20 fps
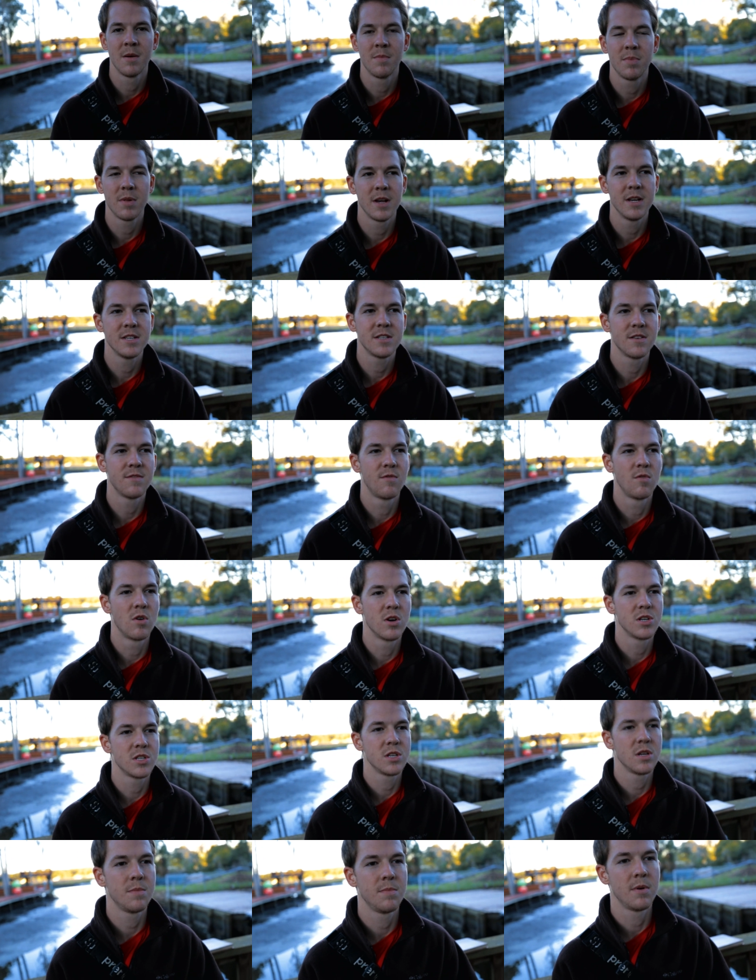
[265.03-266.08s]
in a place of
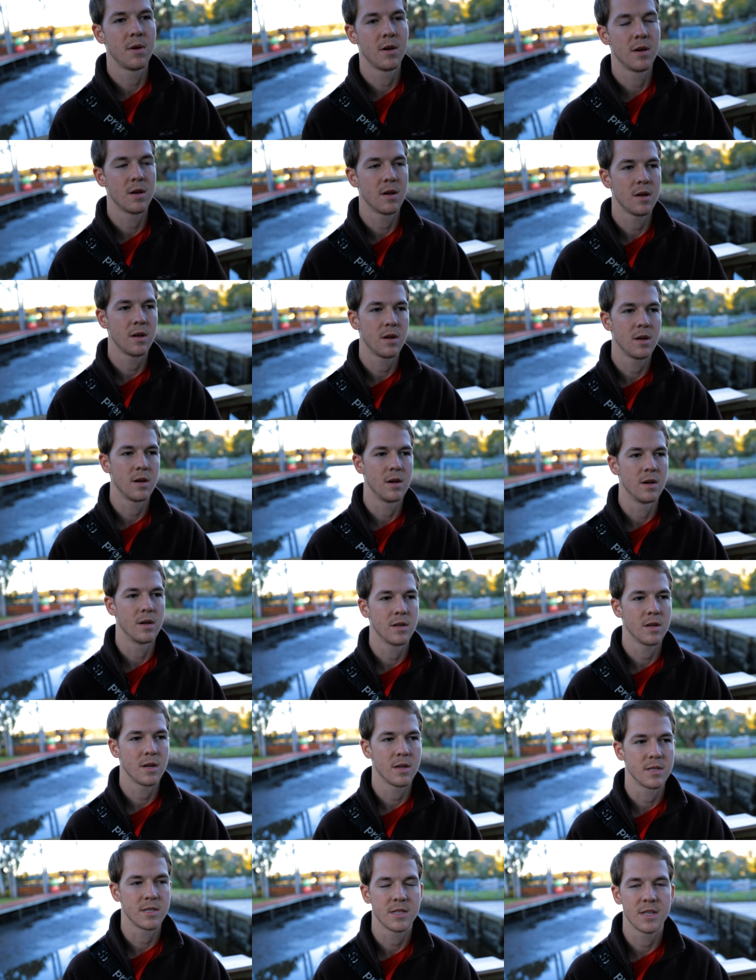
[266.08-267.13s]
worship, a, a,
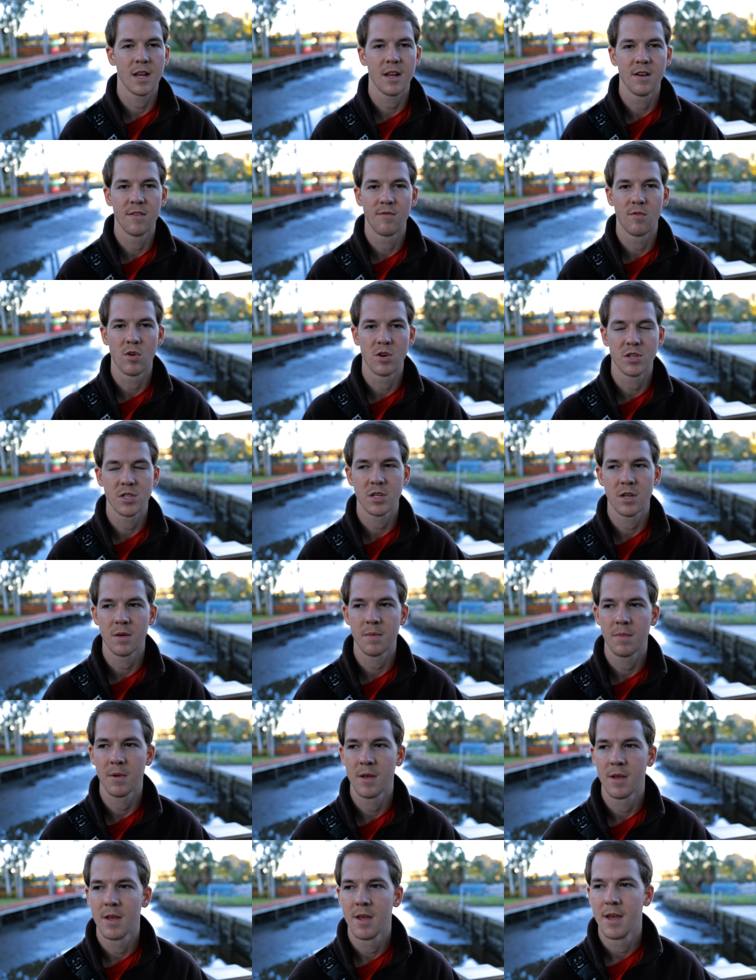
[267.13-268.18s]
a state of worship,
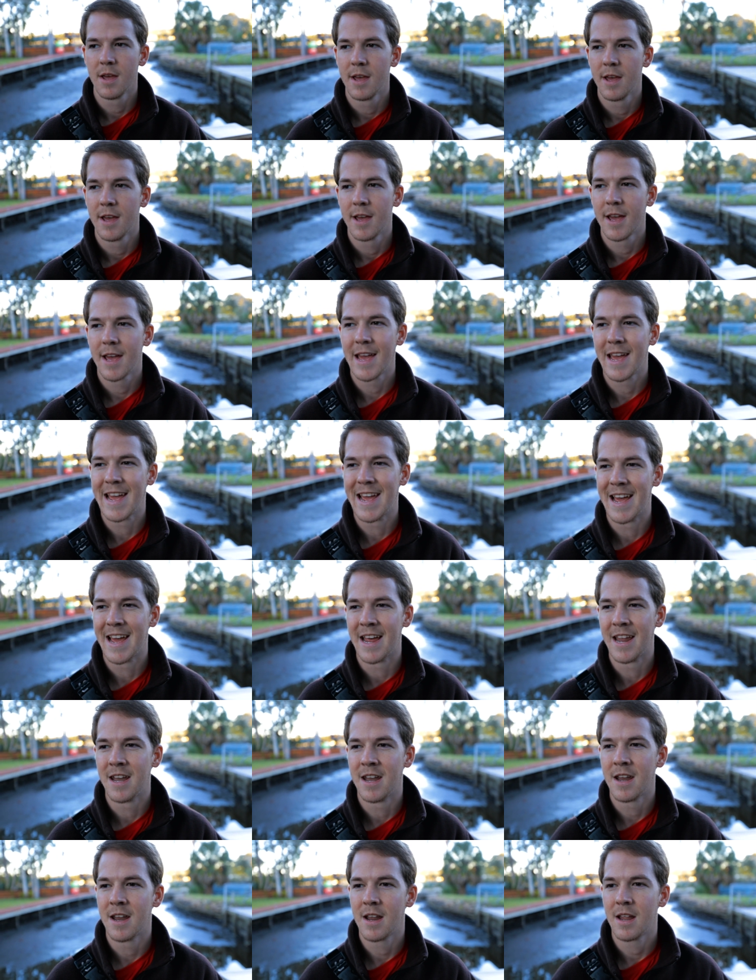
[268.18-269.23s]

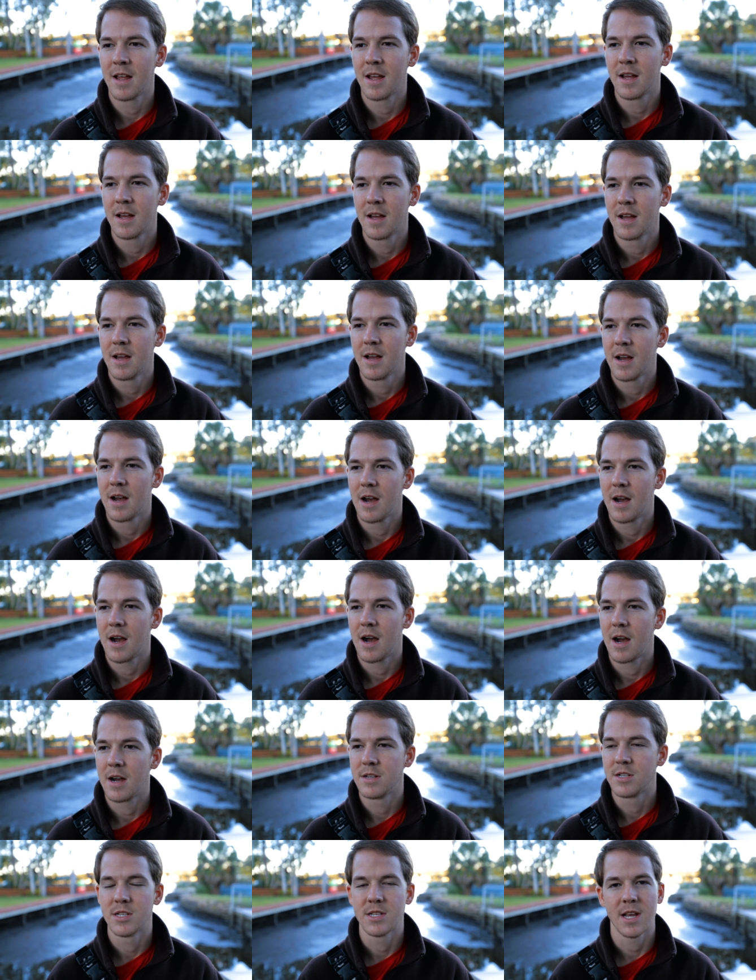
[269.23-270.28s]
and
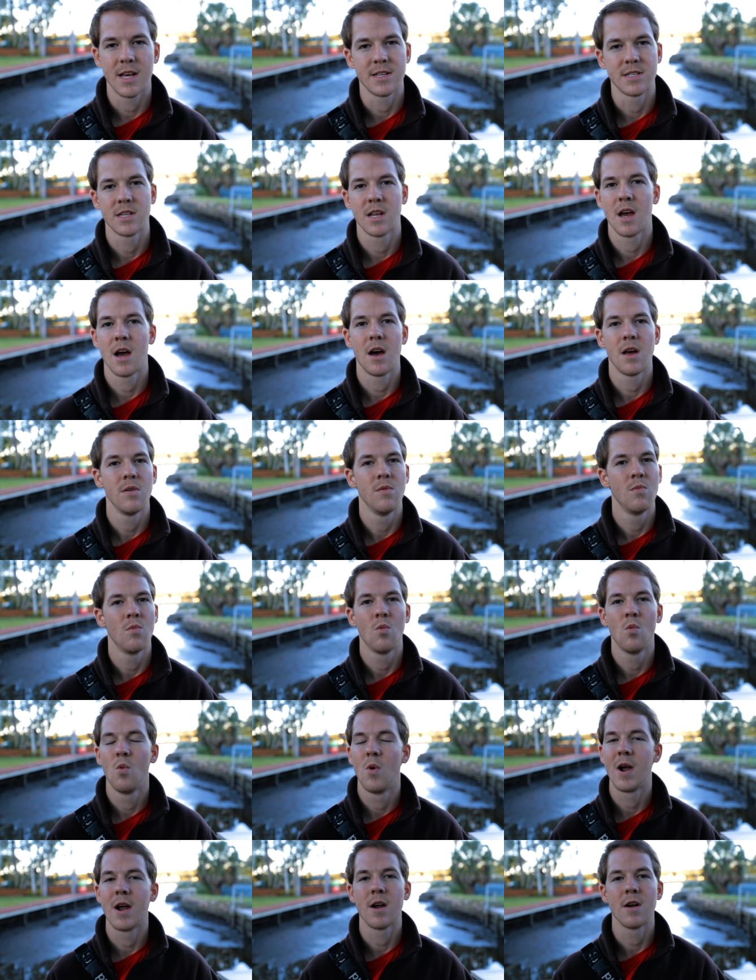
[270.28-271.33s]
I just ask God
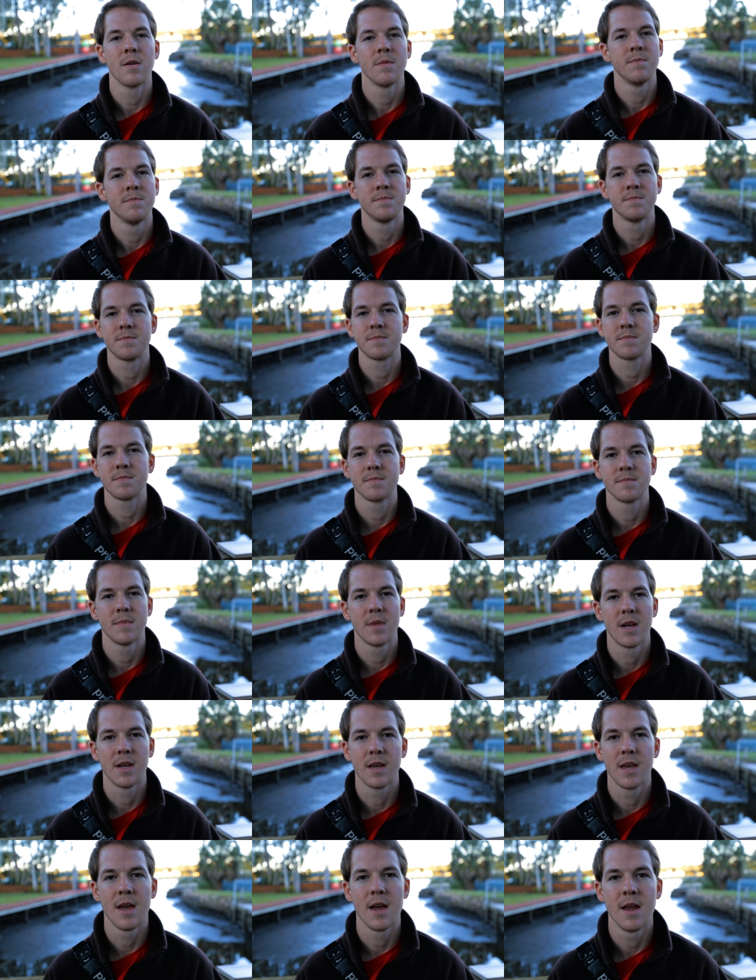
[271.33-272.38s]
where,
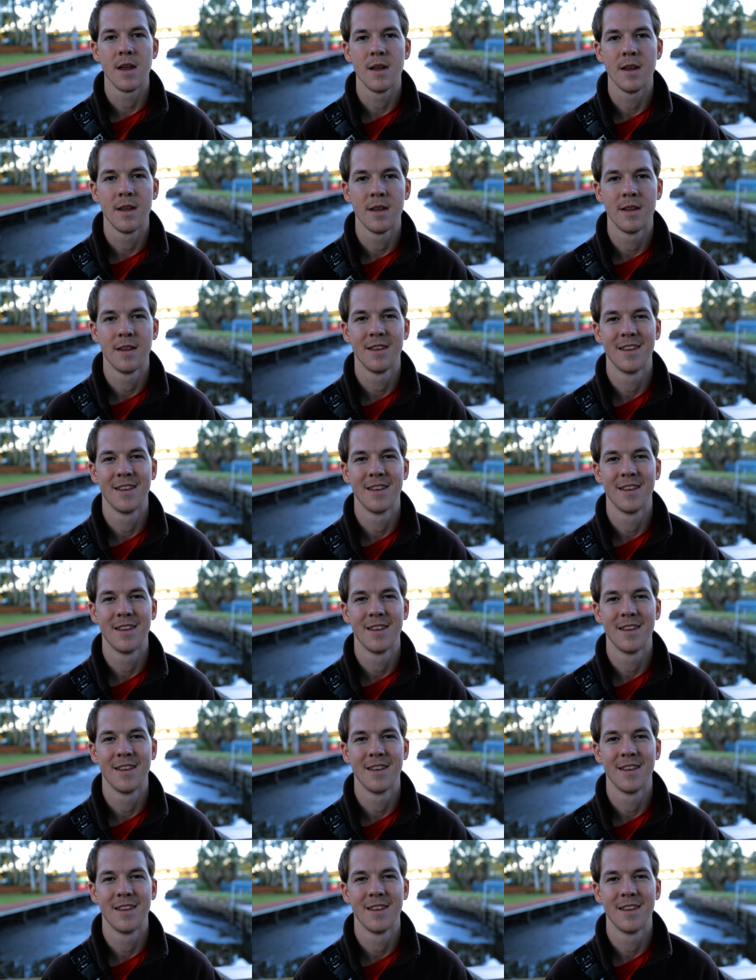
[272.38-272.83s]
again,